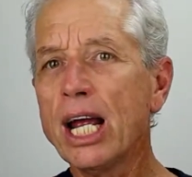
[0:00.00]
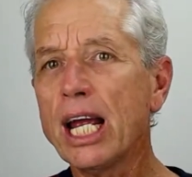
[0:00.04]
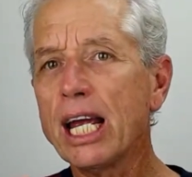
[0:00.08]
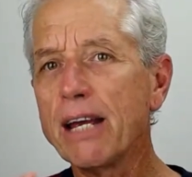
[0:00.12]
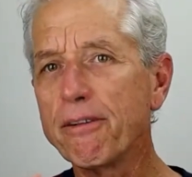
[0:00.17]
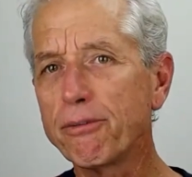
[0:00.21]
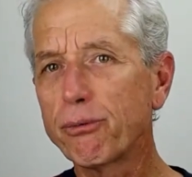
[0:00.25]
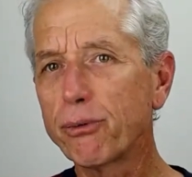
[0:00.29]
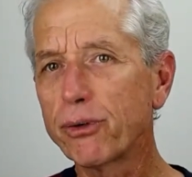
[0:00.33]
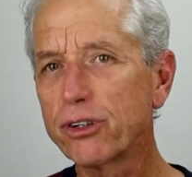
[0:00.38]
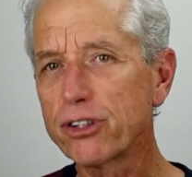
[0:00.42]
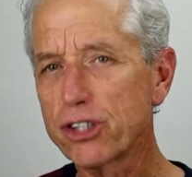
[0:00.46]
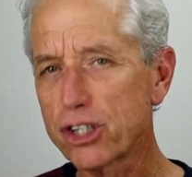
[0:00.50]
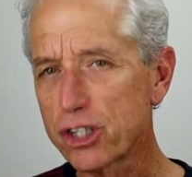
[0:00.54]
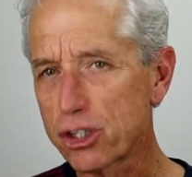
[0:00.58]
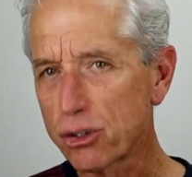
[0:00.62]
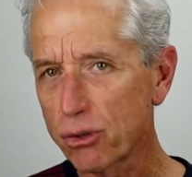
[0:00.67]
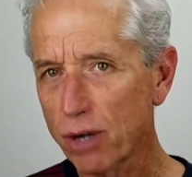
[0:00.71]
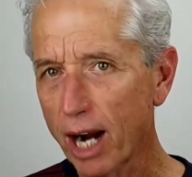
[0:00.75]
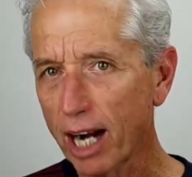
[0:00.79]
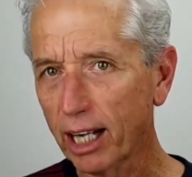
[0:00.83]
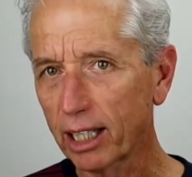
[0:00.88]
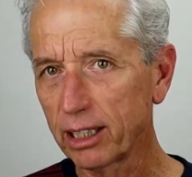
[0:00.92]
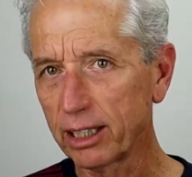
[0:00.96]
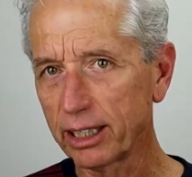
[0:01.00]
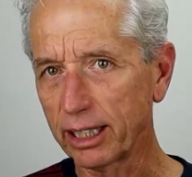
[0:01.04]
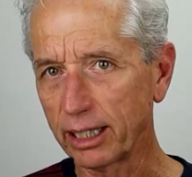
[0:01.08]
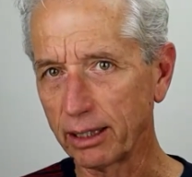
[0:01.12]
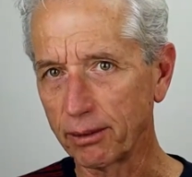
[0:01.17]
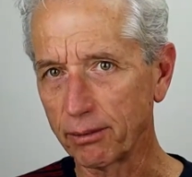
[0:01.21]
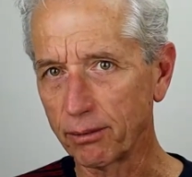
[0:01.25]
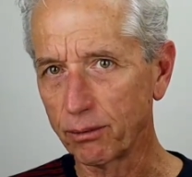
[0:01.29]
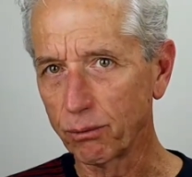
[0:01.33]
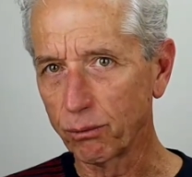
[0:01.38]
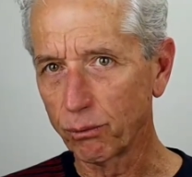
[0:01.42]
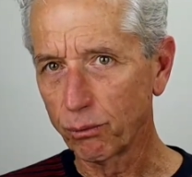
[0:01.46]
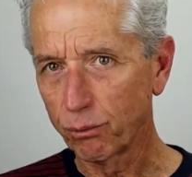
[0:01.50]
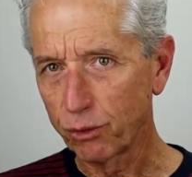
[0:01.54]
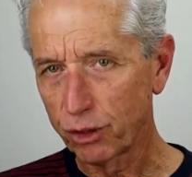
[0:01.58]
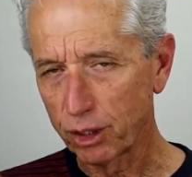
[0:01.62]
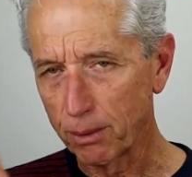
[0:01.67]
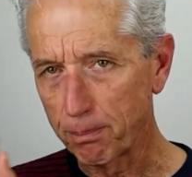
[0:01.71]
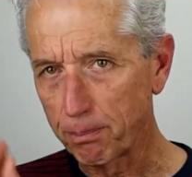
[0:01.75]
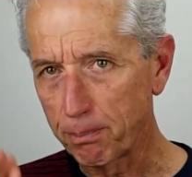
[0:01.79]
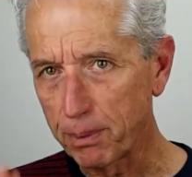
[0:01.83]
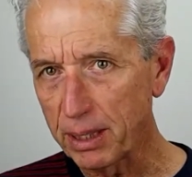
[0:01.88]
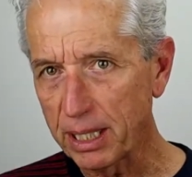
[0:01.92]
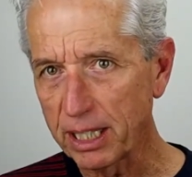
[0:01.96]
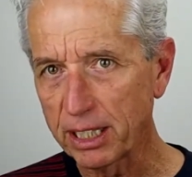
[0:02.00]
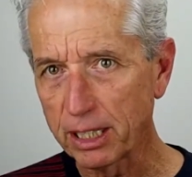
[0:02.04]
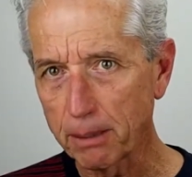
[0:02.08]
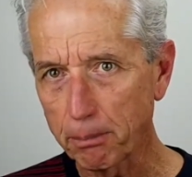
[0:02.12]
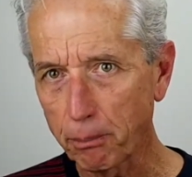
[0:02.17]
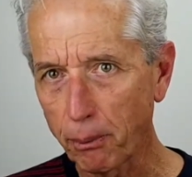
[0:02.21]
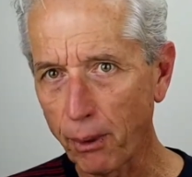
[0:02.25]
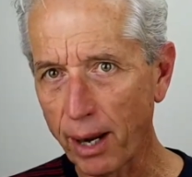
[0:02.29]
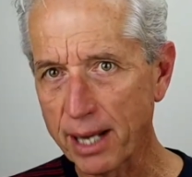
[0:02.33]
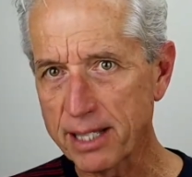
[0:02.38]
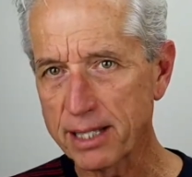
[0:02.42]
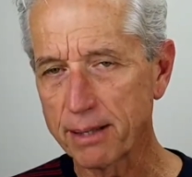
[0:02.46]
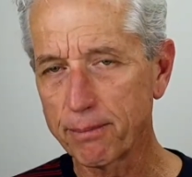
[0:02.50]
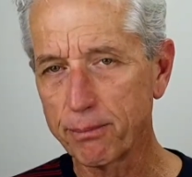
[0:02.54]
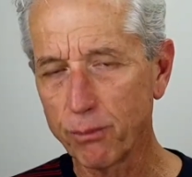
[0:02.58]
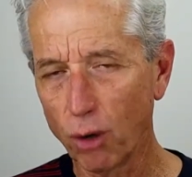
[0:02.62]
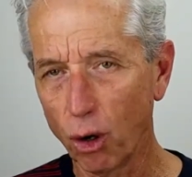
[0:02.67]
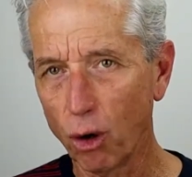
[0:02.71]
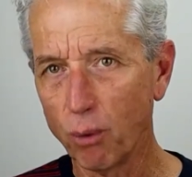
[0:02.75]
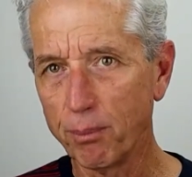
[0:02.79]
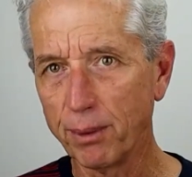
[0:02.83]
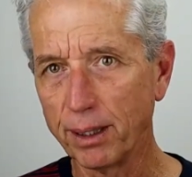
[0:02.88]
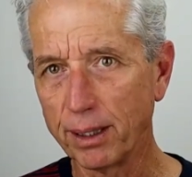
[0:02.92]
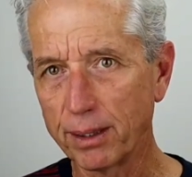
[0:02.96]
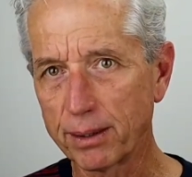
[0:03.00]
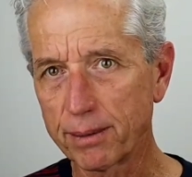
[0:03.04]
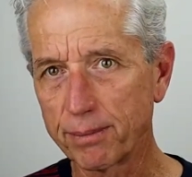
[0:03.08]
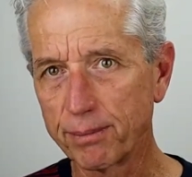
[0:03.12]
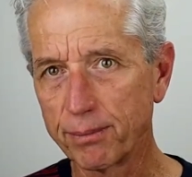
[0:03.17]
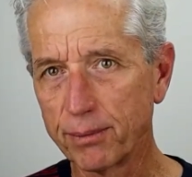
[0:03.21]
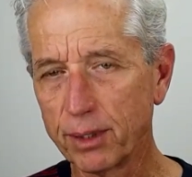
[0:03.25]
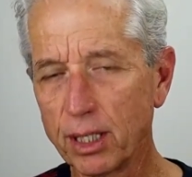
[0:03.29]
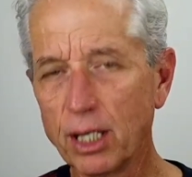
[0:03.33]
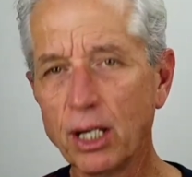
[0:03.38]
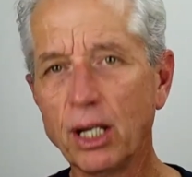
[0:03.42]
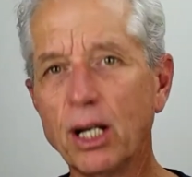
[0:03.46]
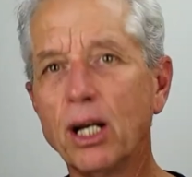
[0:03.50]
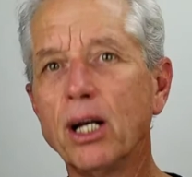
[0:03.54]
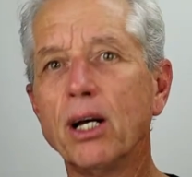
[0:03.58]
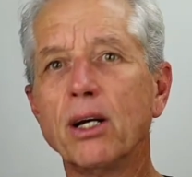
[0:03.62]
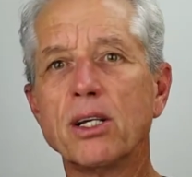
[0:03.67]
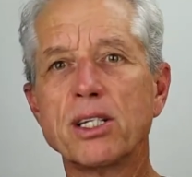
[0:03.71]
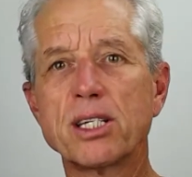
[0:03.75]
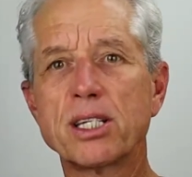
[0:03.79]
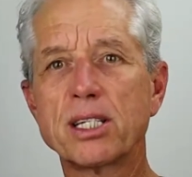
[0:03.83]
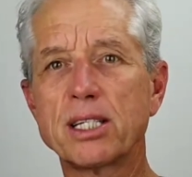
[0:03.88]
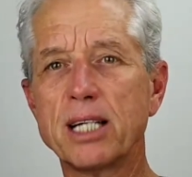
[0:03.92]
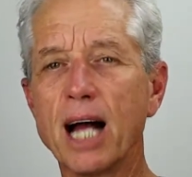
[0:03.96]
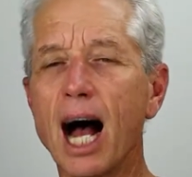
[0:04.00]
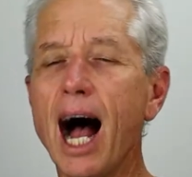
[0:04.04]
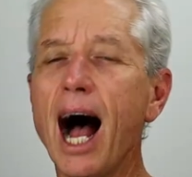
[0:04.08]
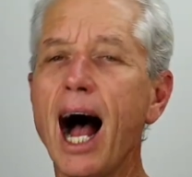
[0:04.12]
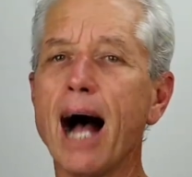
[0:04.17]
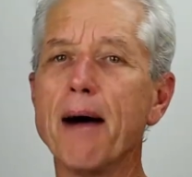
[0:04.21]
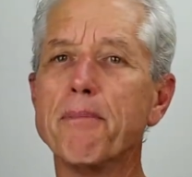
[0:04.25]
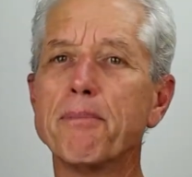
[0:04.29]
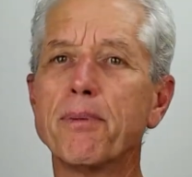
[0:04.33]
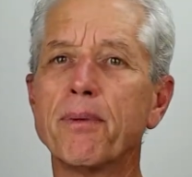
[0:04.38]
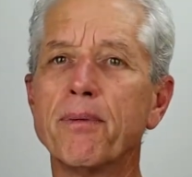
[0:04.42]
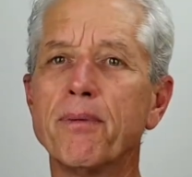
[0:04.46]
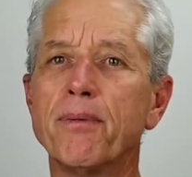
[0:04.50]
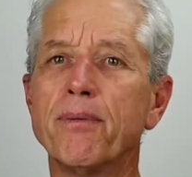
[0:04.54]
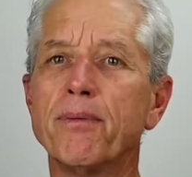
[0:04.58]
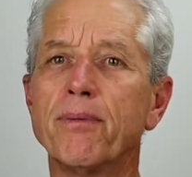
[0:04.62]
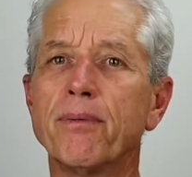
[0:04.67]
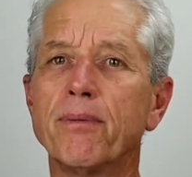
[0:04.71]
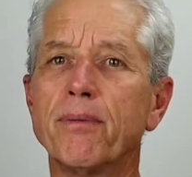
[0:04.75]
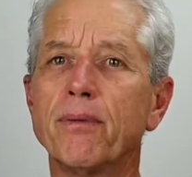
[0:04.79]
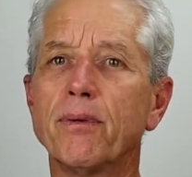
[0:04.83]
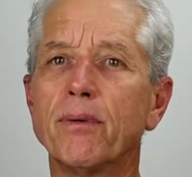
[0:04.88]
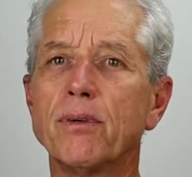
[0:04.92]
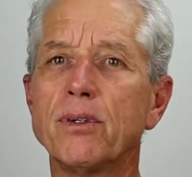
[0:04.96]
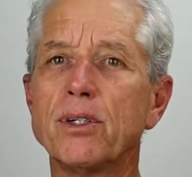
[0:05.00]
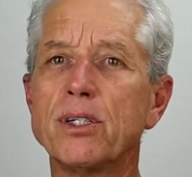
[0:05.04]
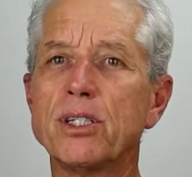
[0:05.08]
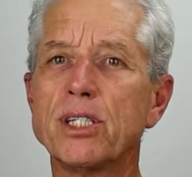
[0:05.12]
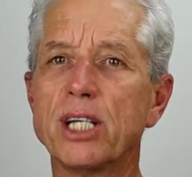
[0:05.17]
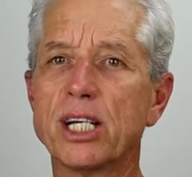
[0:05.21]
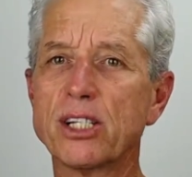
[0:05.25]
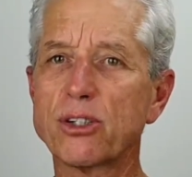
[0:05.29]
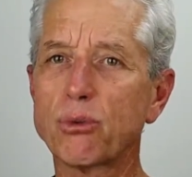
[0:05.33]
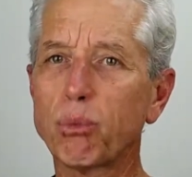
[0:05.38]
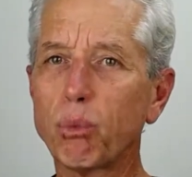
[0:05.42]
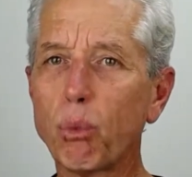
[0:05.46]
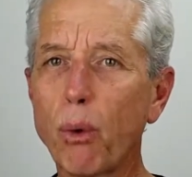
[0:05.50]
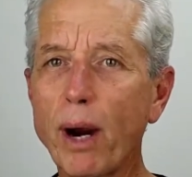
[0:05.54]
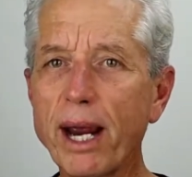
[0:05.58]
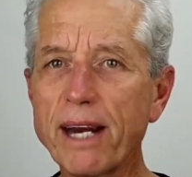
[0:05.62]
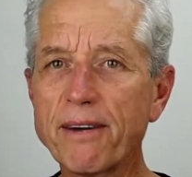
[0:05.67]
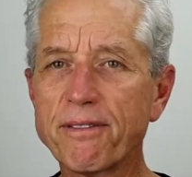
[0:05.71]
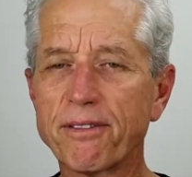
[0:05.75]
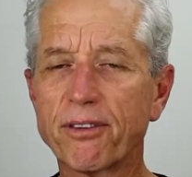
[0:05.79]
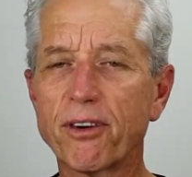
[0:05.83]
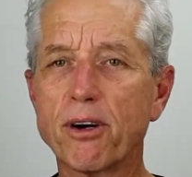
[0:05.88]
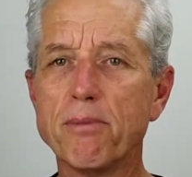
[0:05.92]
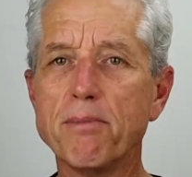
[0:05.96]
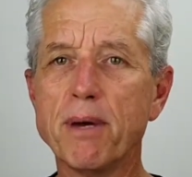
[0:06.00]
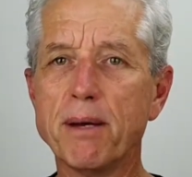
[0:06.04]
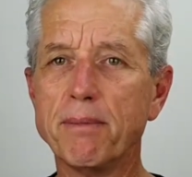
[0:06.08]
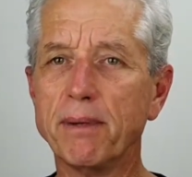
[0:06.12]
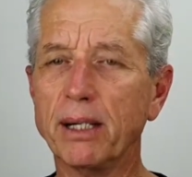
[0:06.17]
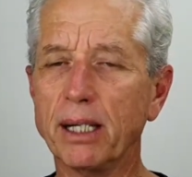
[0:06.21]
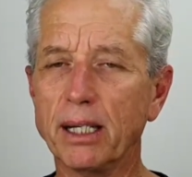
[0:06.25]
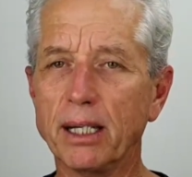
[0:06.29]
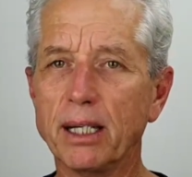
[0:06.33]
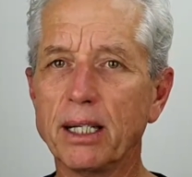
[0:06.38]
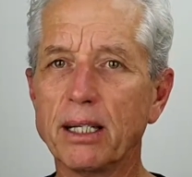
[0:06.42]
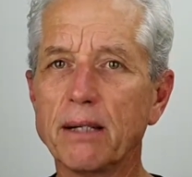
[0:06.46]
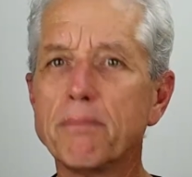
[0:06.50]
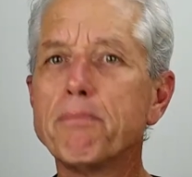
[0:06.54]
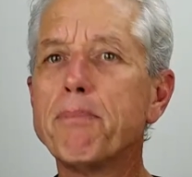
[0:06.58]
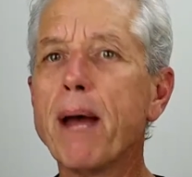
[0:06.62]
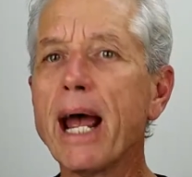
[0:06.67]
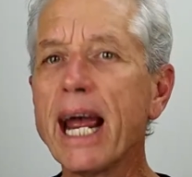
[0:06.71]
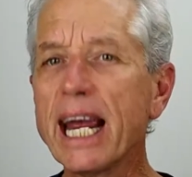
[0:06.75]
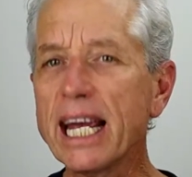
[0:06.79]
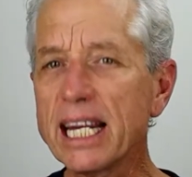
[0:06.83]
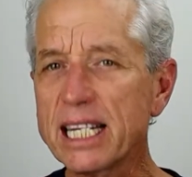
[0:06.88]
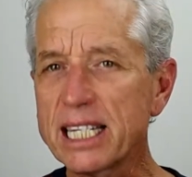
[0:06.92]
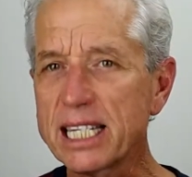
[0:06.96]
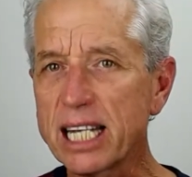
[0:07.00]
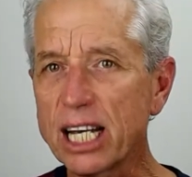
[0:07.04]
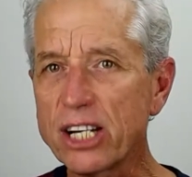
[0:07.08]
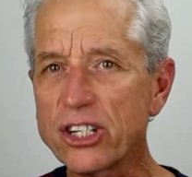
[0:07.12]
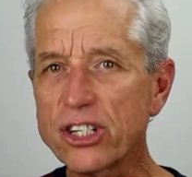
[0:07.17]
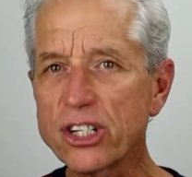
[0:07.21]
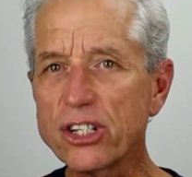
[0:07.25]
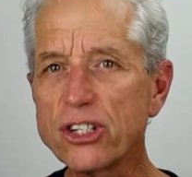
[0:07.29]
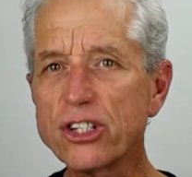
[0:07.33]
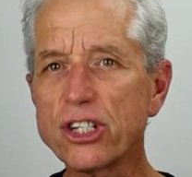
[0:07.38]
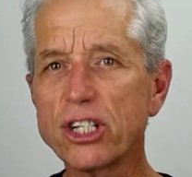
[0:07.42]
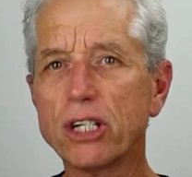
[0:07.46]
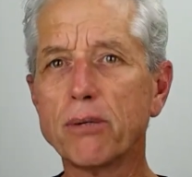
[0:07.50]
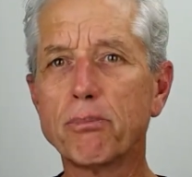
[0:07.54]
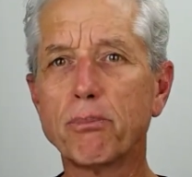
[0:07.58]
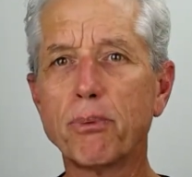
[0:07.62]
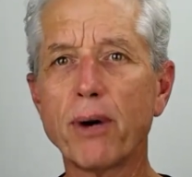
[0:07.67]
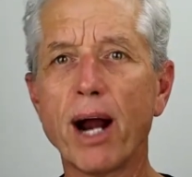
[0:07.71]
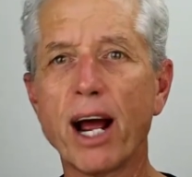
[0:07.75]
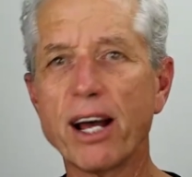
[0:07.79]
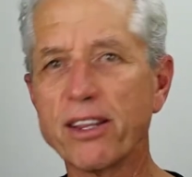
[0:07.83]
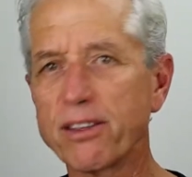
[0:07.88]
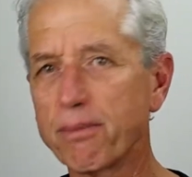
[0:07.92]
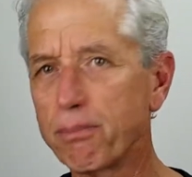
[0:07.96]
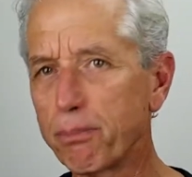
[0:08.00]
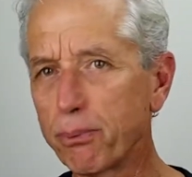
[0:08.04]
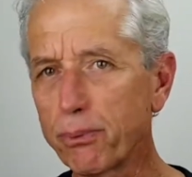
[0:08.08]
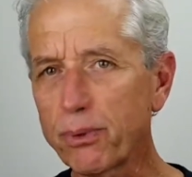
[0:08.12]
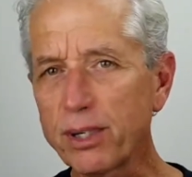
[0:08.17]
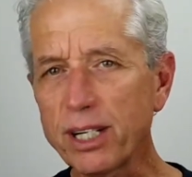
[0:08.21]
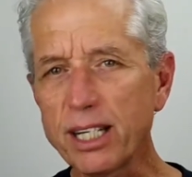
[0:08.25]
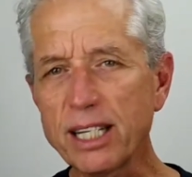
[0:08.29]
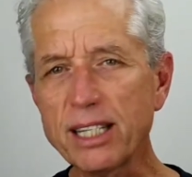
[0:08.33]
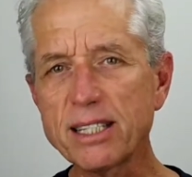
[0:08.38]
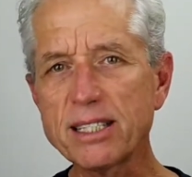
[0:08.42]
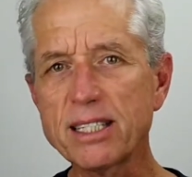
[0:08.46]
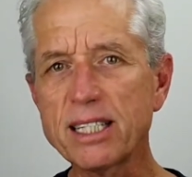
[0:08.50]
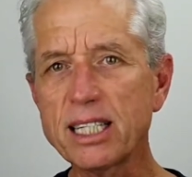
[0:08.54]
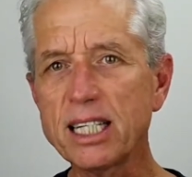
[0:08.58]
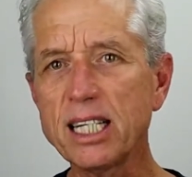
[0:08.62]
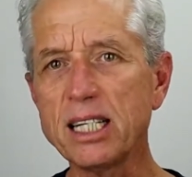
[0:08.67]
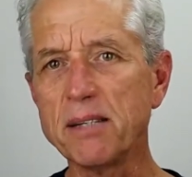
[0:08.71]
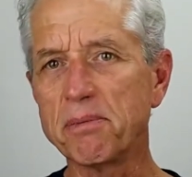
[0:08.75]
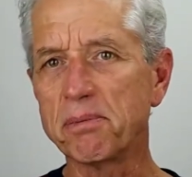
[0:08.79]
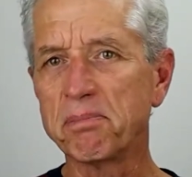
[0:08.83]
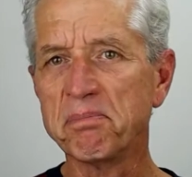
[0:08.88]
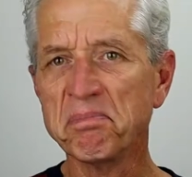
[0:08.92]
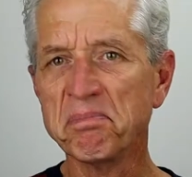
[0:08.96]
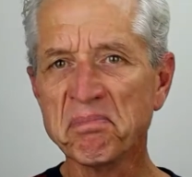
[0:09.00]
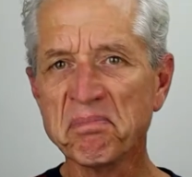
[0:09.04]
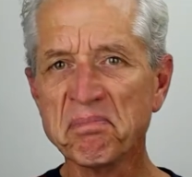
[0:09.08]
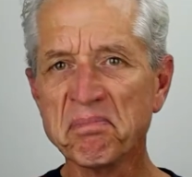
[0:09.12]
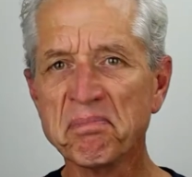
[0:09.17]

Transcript: If we're struggling to be in the present moment, stop. Just wait for a minute. Pay attention to your breath. Breathe deep.